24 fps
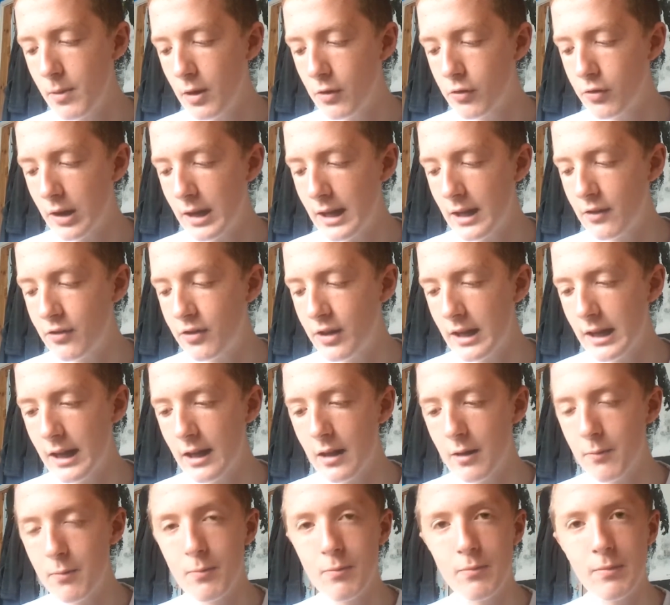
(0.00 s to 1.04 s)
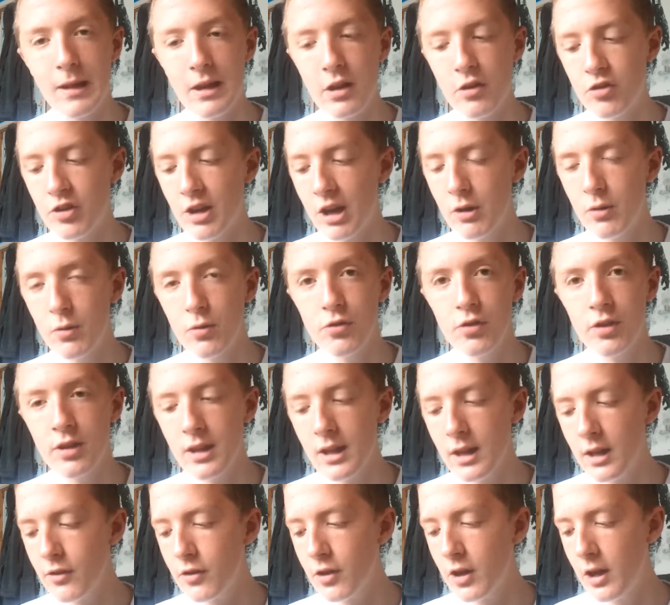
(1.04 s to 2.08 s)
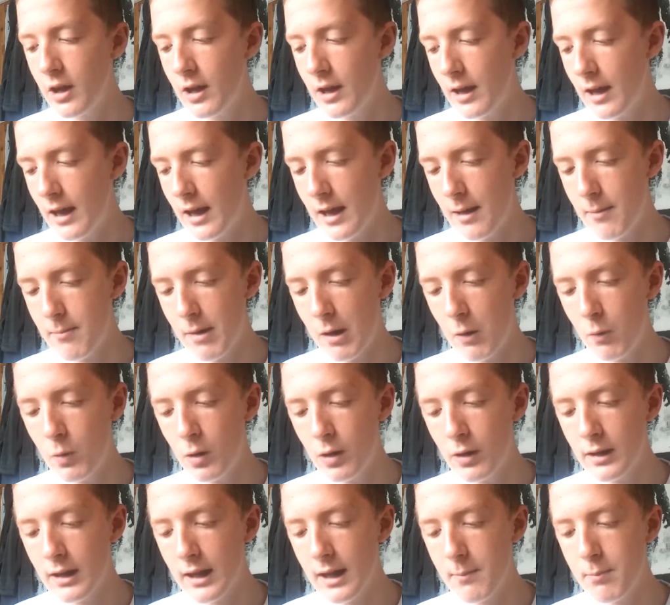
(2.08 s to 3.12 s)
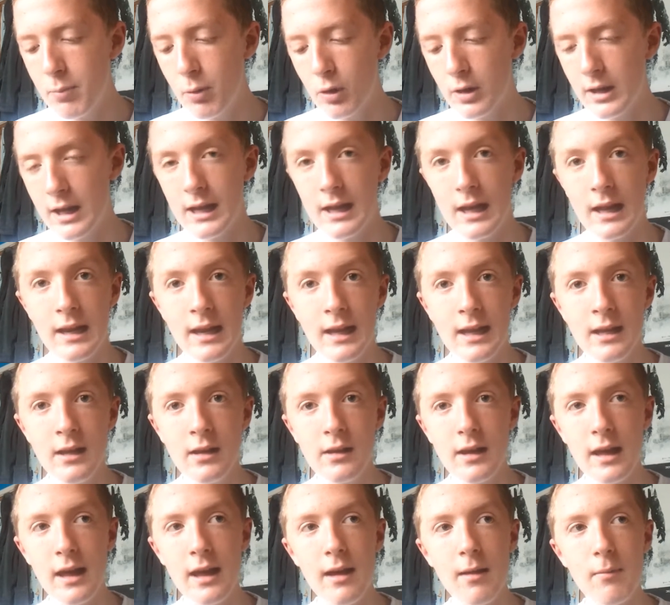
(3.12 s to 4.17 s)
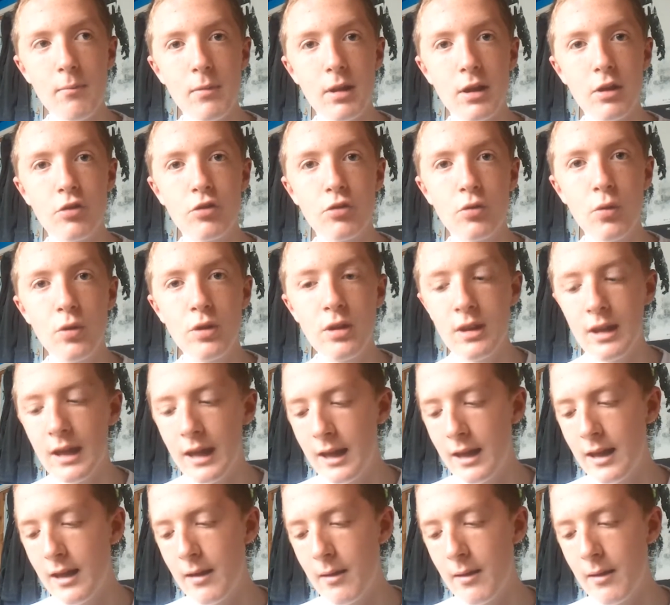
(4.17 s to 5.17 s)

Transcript: So like say like shadows and that. I will like put like a link like showing you